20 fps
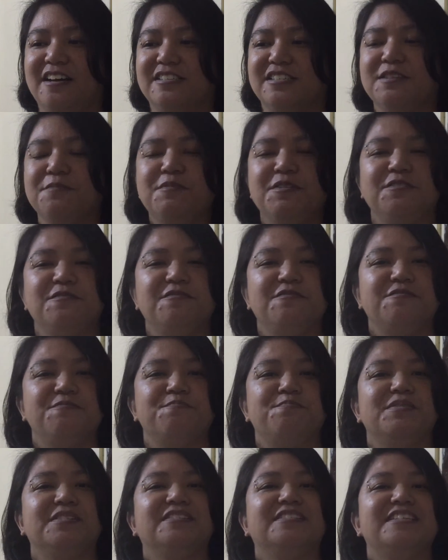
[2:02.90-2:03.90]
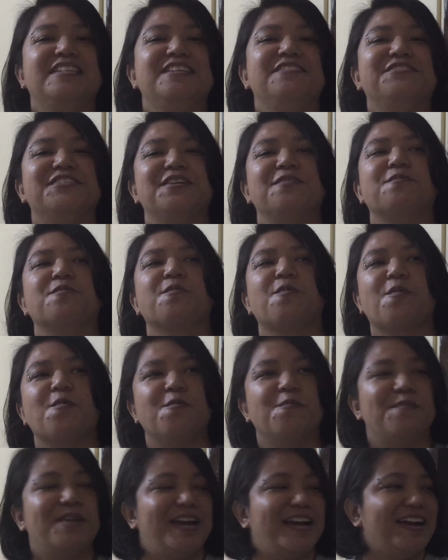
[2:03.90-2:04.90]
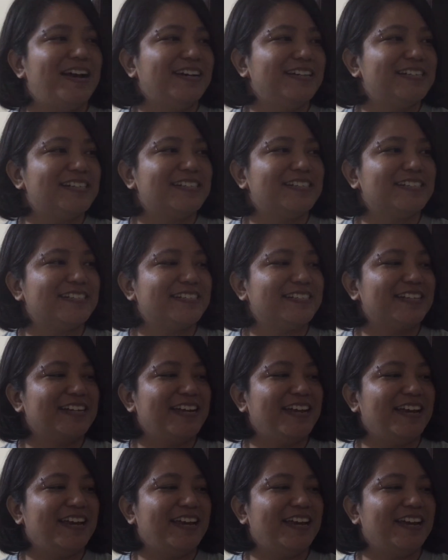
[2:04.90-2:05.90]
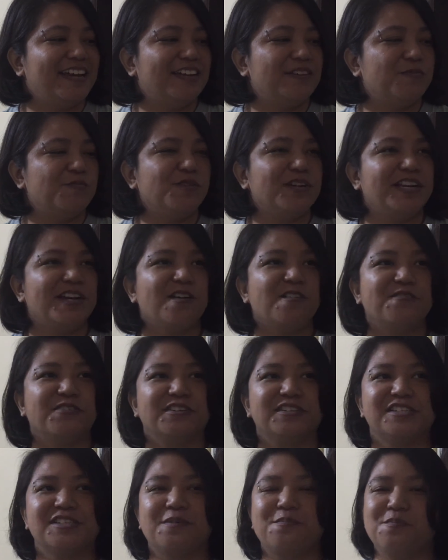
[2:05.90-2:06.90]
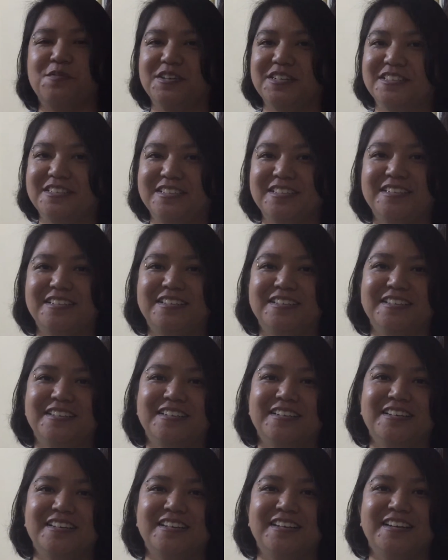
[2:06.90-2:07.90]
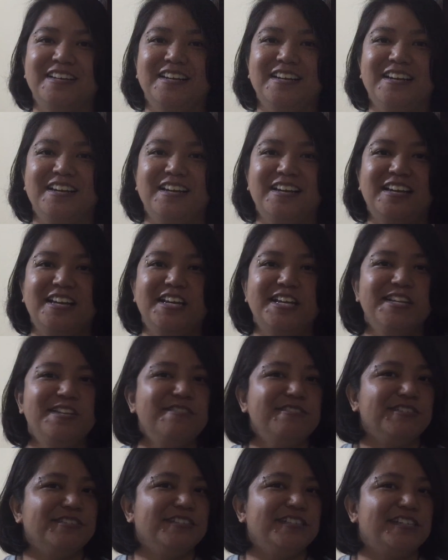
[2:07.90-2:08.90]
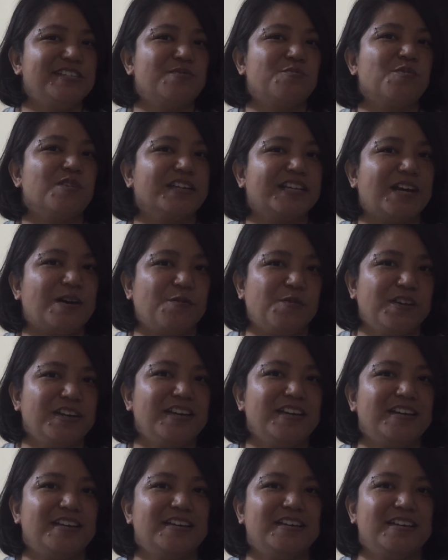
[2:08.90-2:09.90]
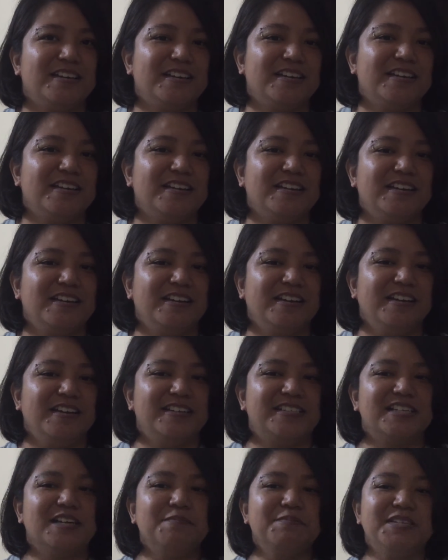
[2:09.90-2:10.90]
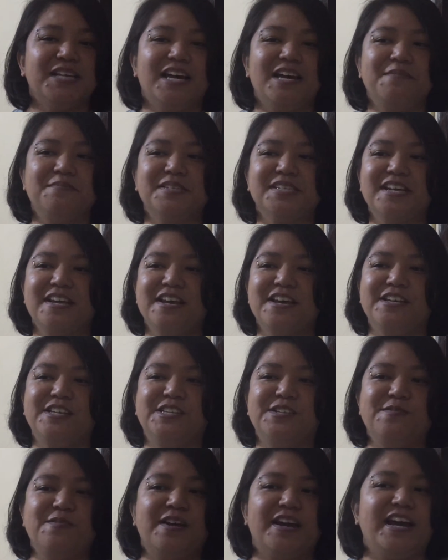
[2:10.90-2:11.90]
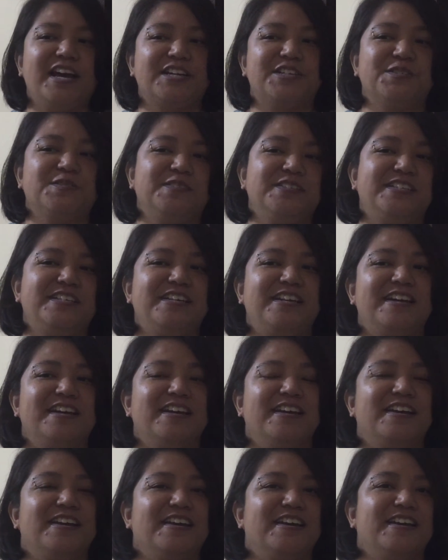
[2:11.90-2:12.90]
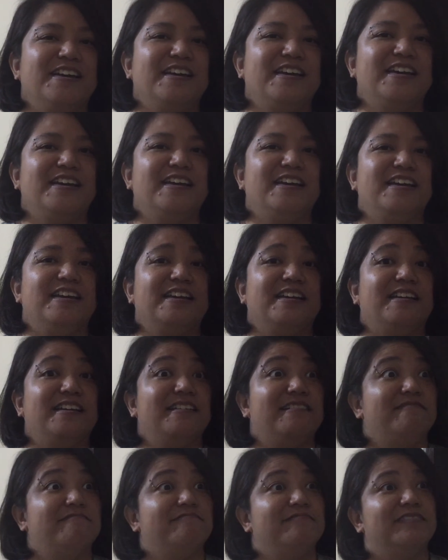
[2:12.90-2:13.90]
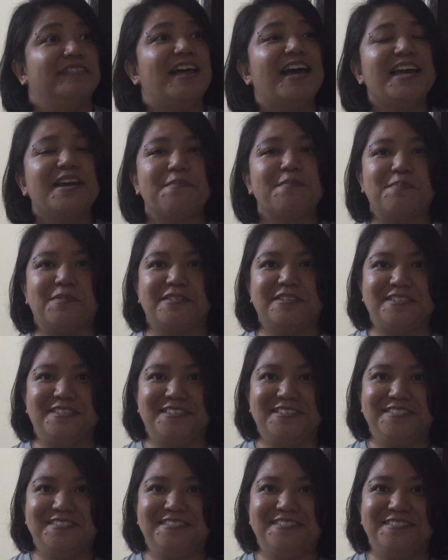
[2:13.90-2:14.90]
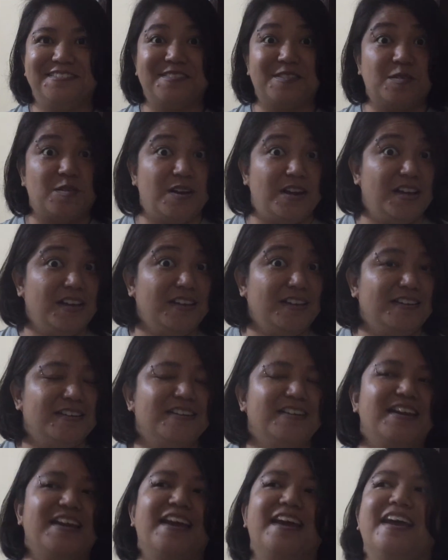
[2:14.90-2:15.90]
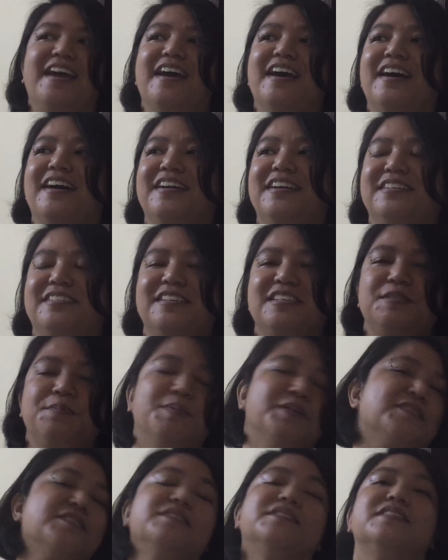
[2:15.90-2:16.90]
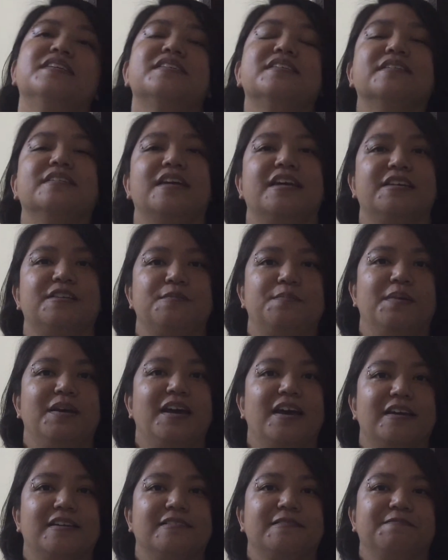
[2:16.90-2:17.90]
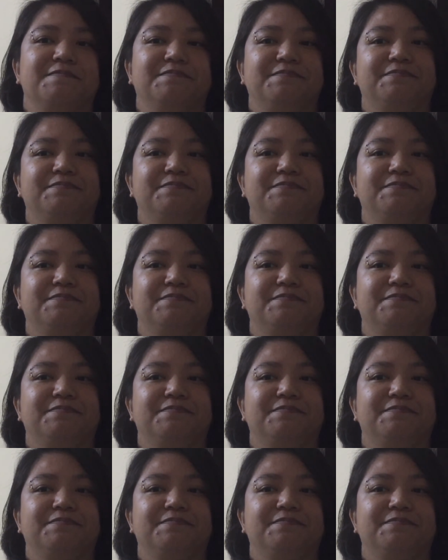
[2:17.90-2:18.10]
someone who believes in romance and winning over someone, it usually doesn't work that way. Sometimes you actually like a person, right? And this person doesn't like you back.